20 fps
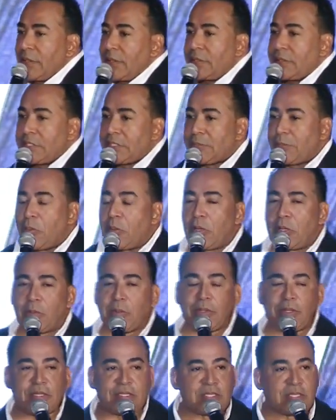disappointed
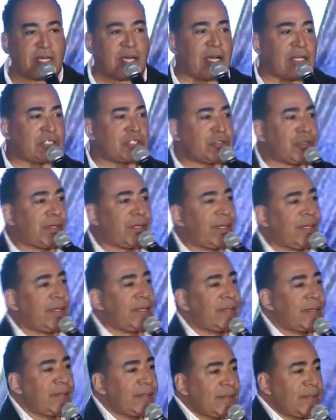with this
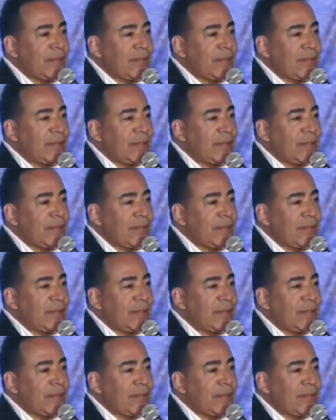country,